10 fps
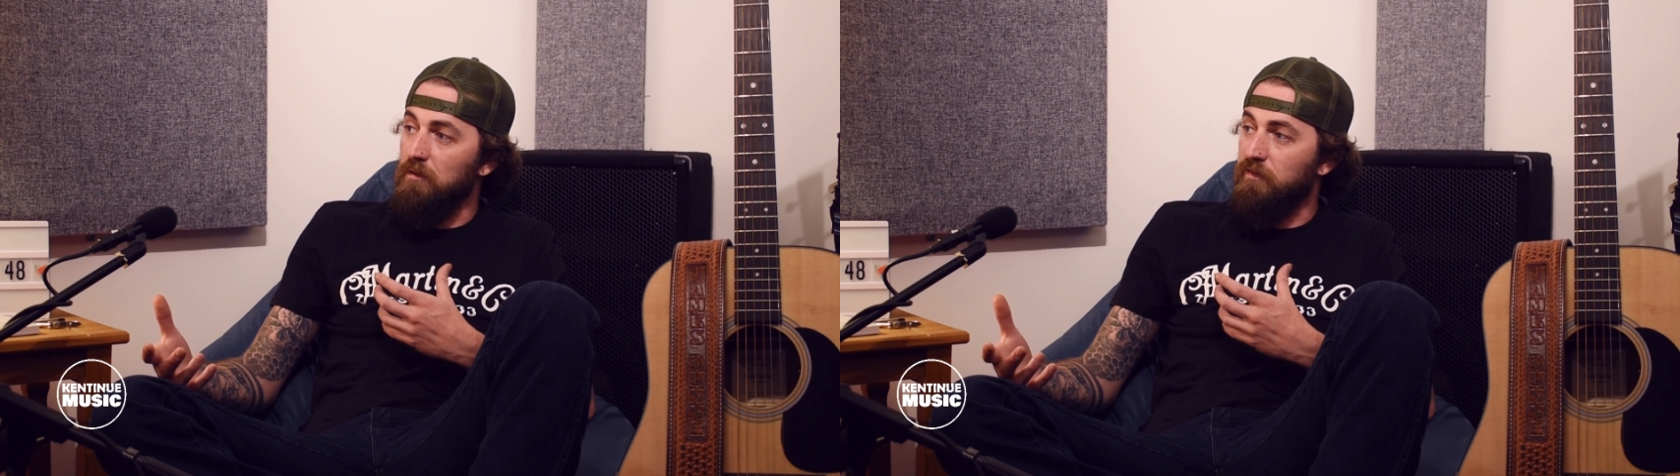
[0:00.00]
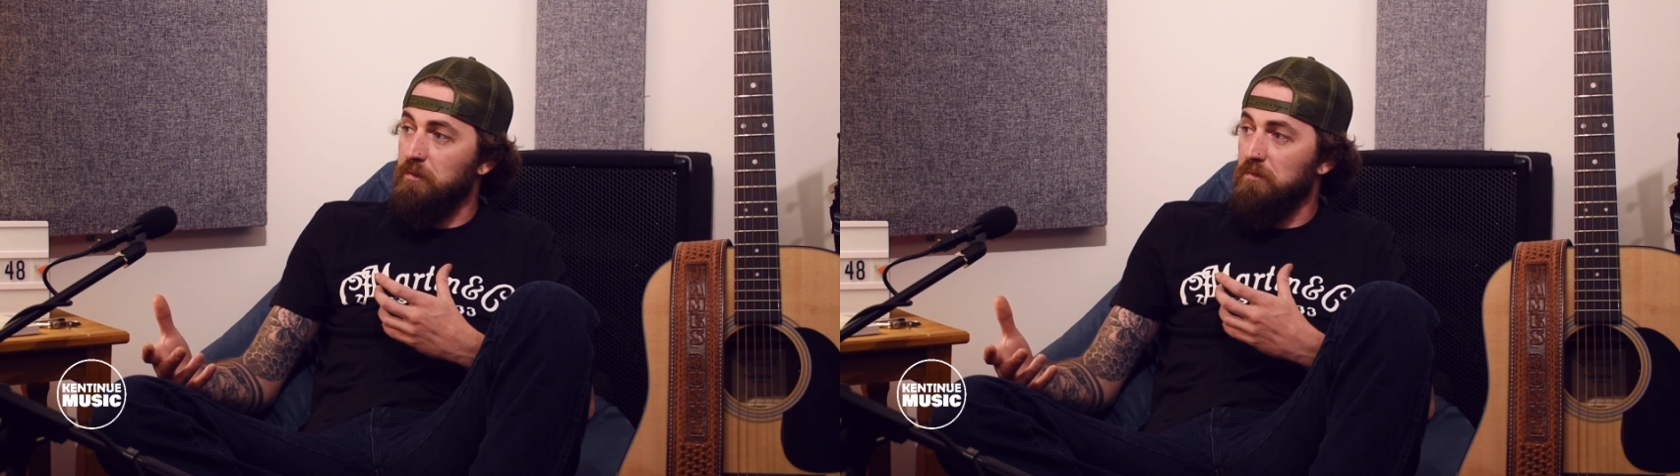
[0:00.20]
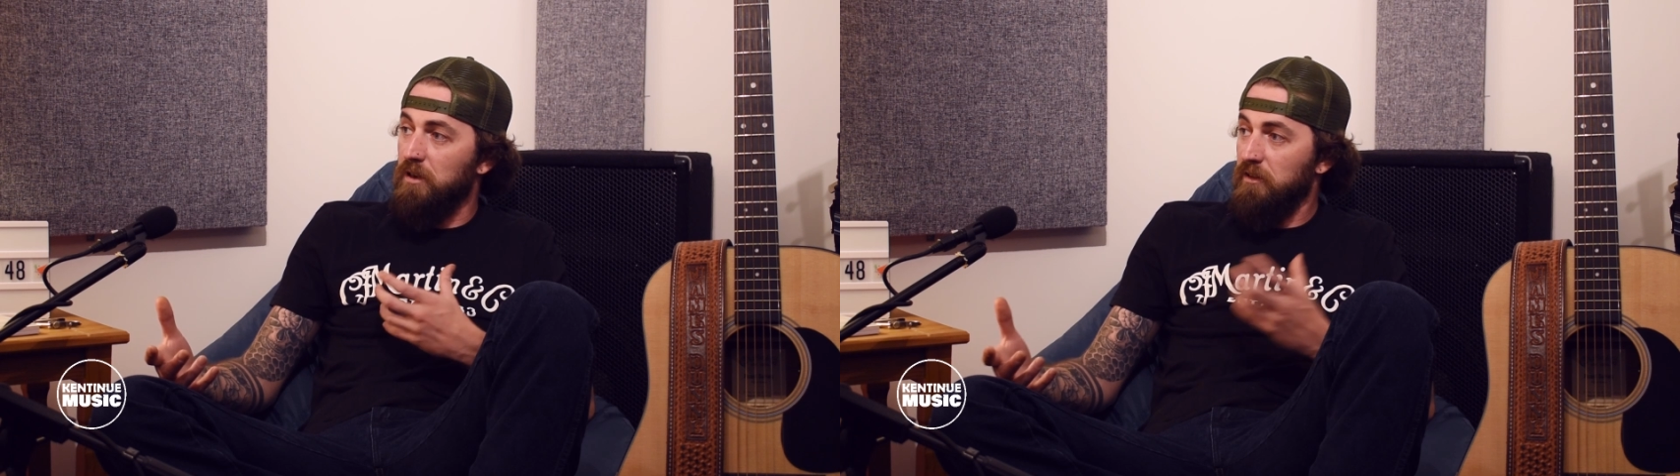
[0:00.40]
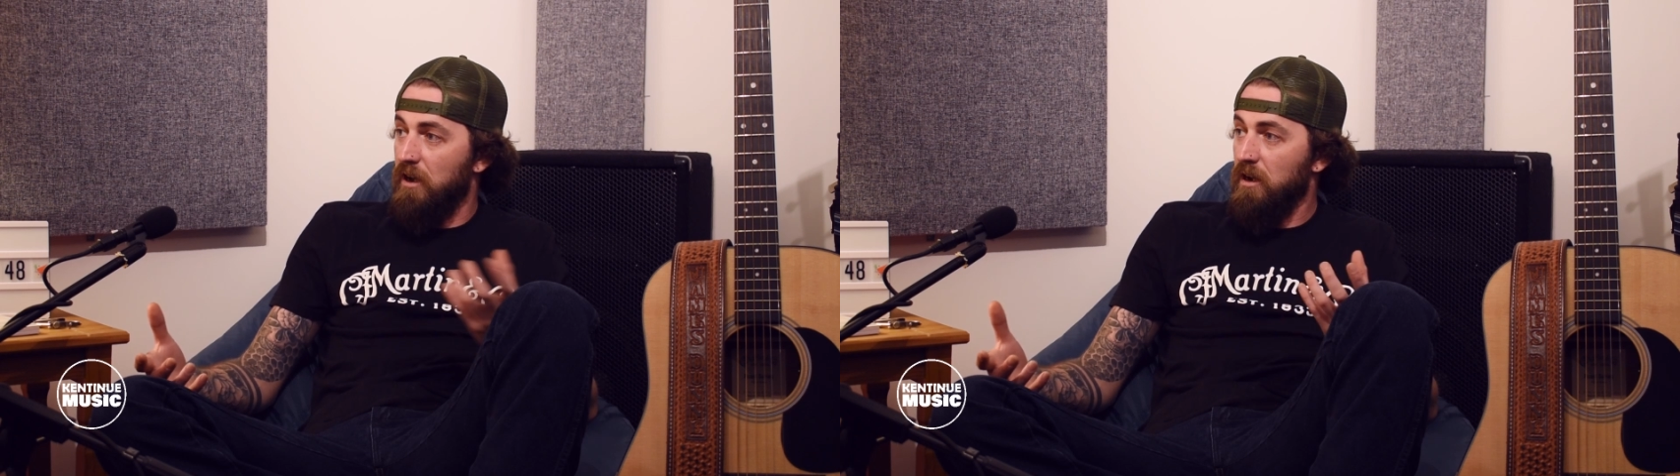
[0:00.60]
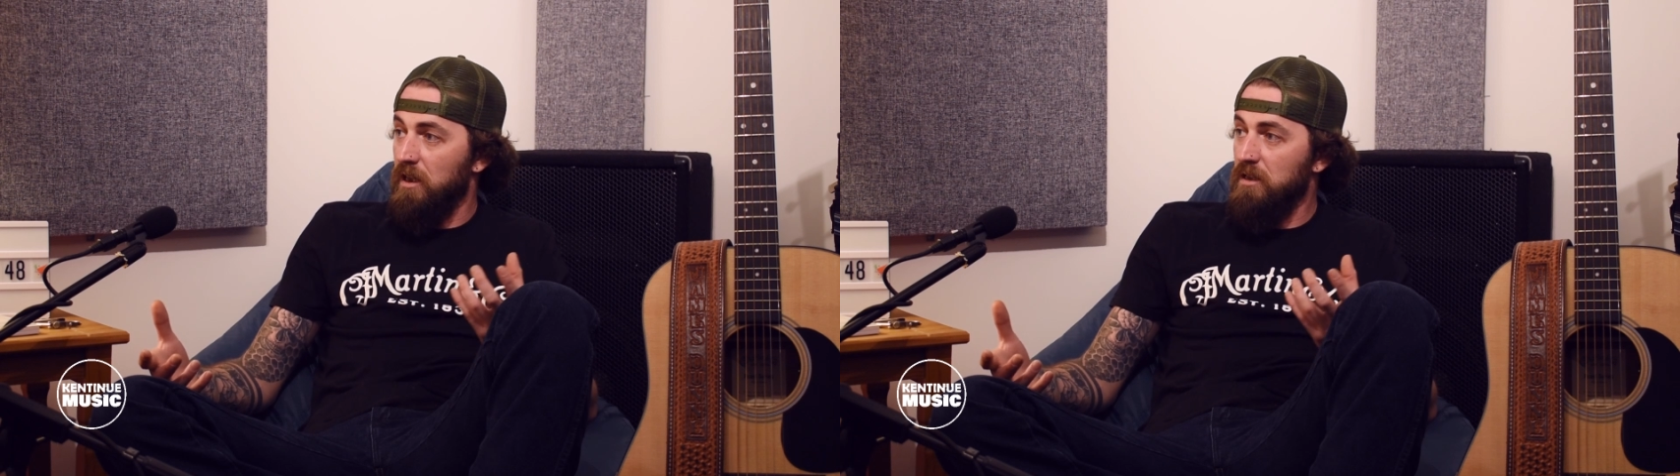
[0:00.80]
from
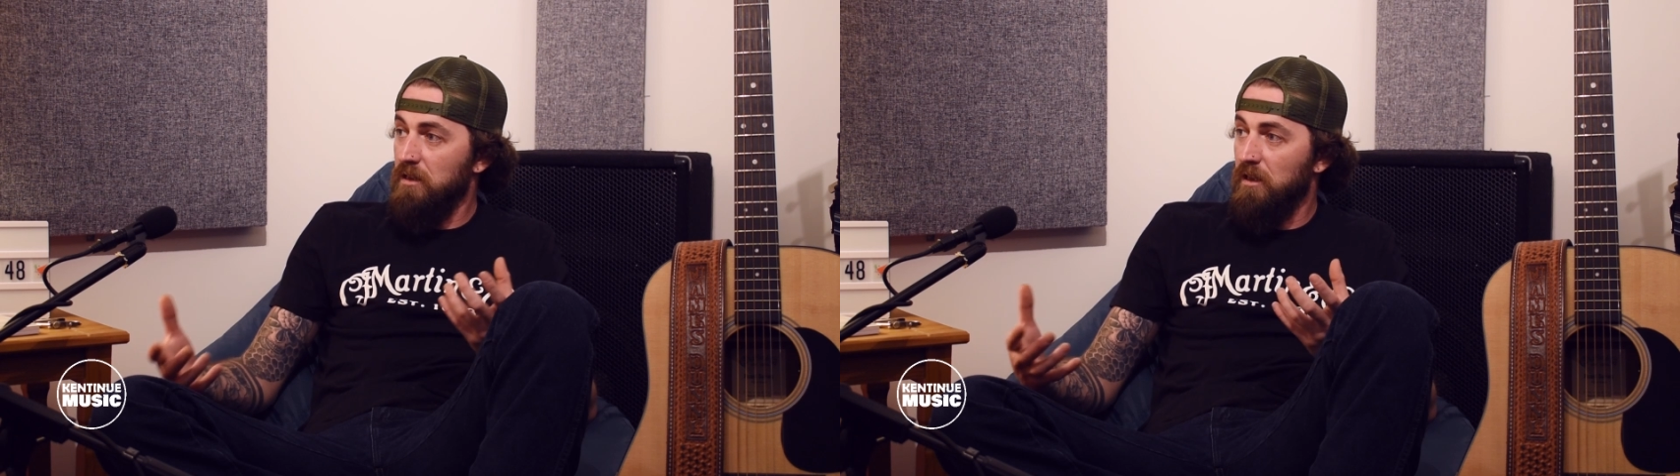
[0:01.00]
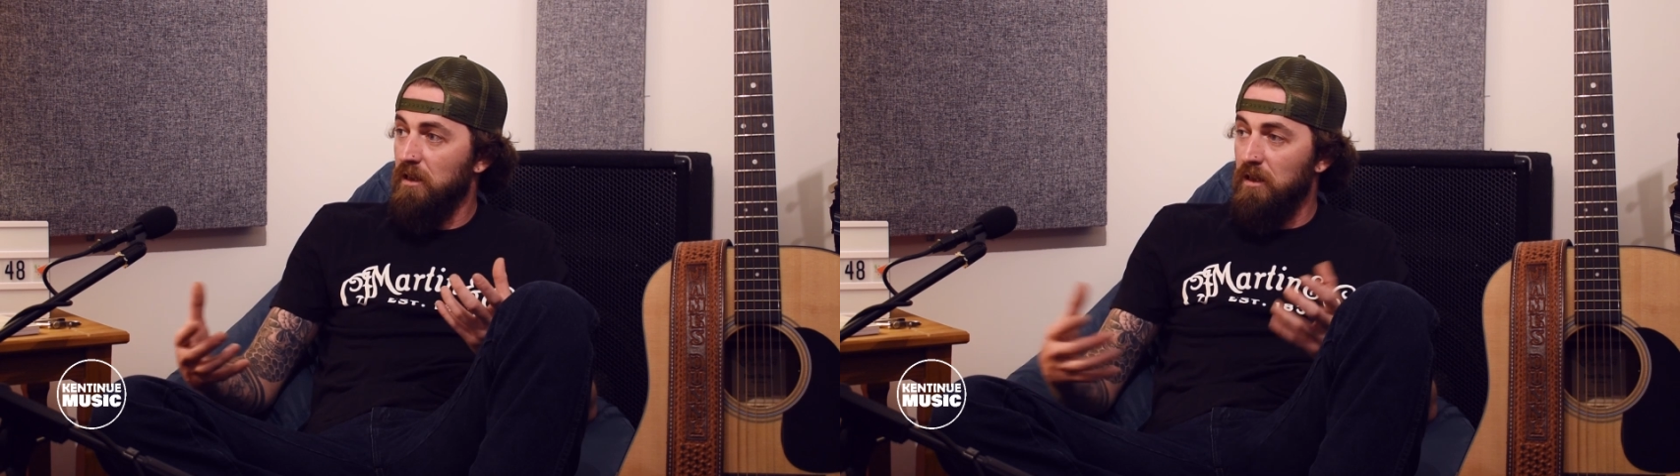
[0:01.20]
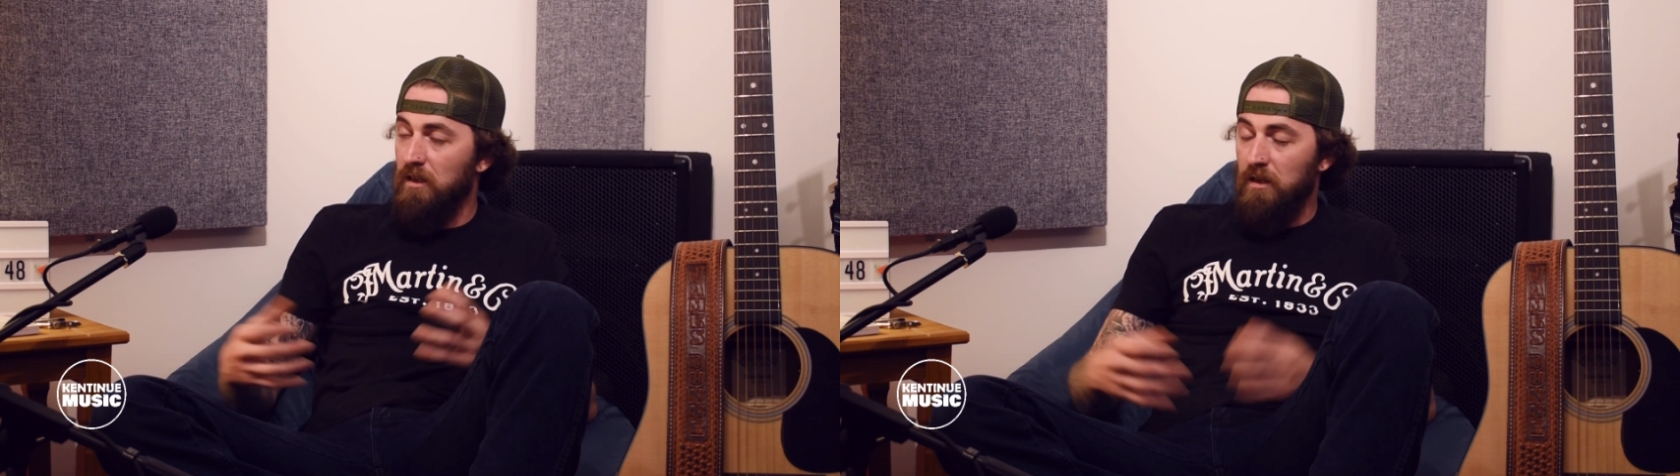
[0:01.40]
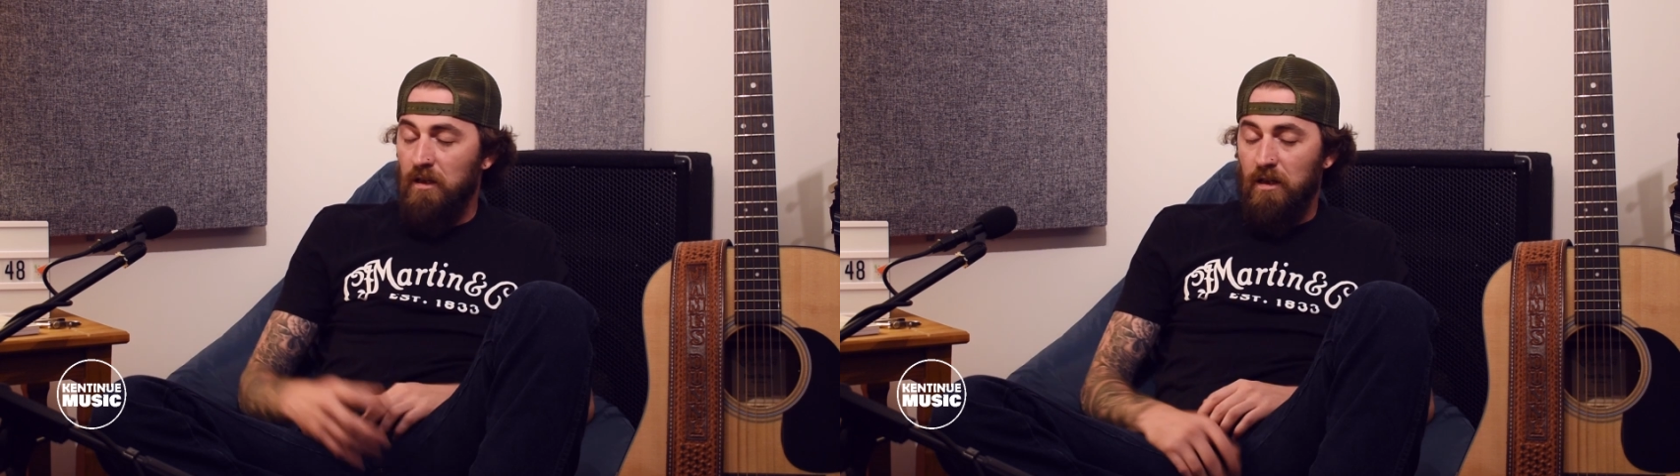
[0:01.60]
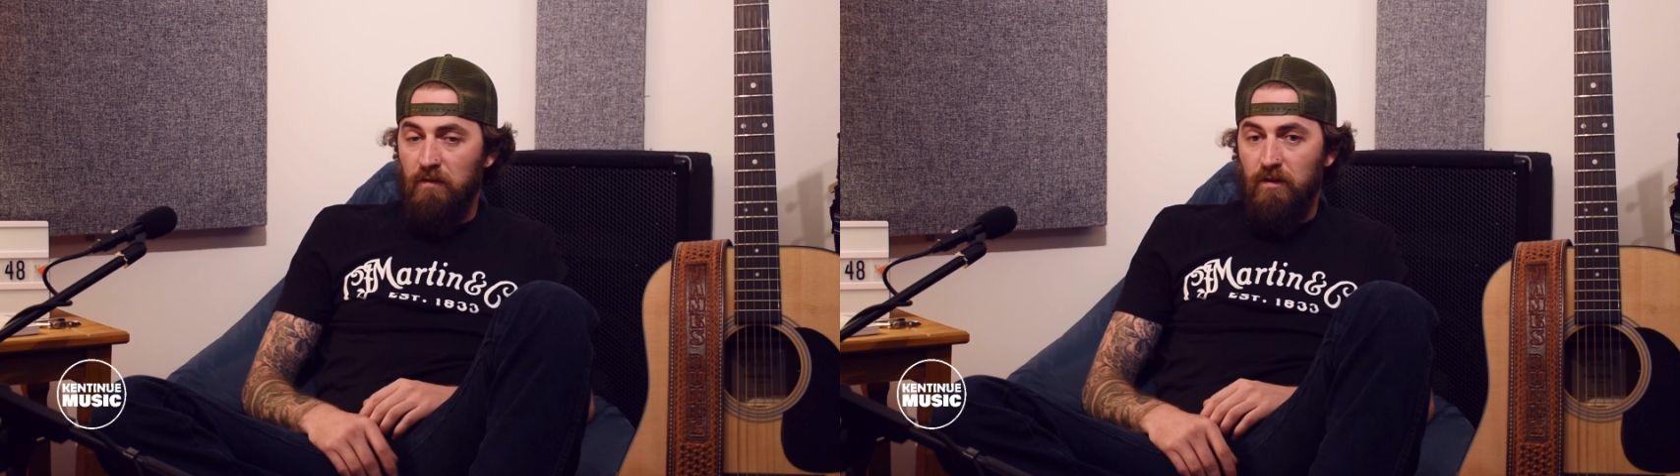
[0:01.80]
Kentucky
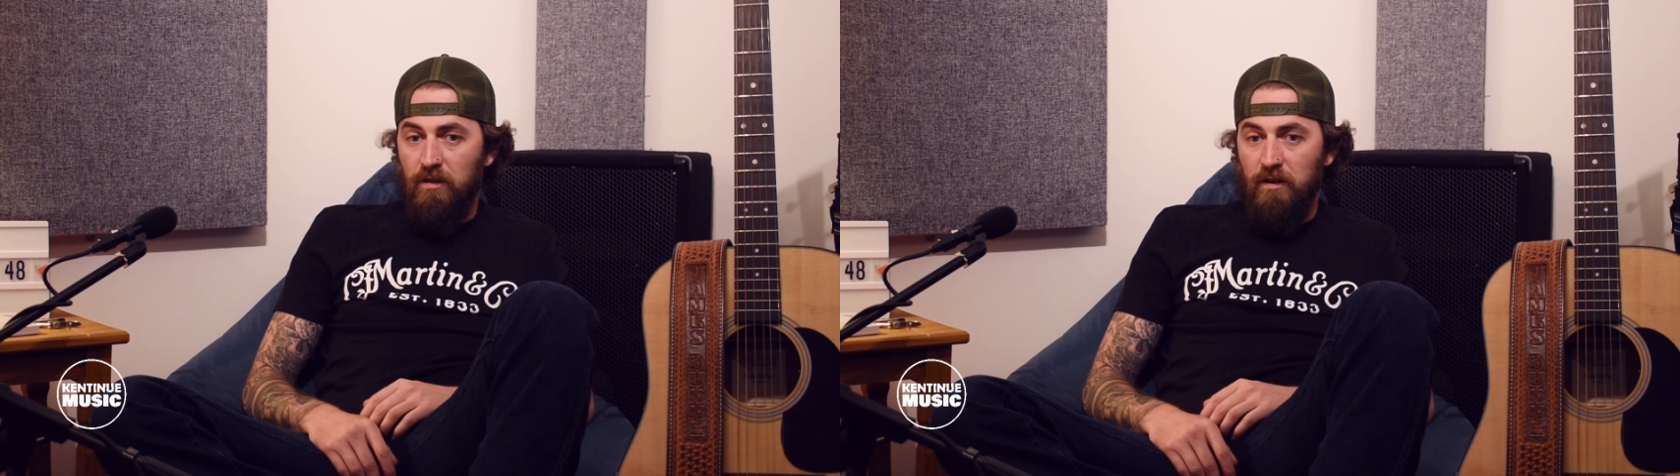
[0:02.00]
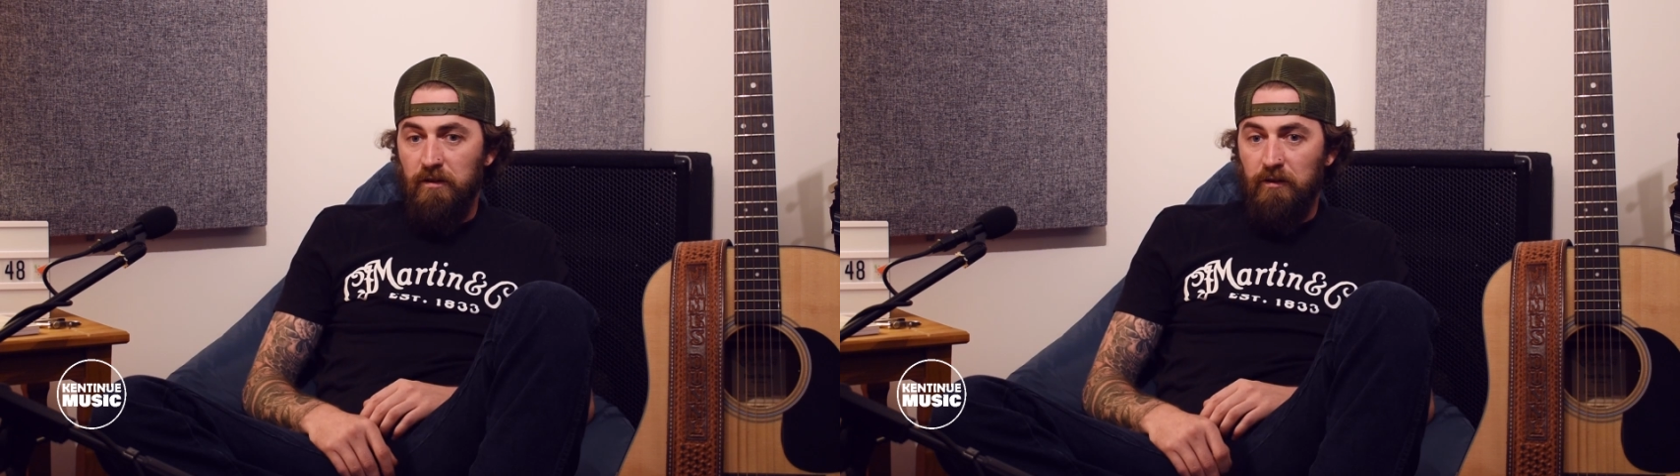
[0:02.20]
and everything.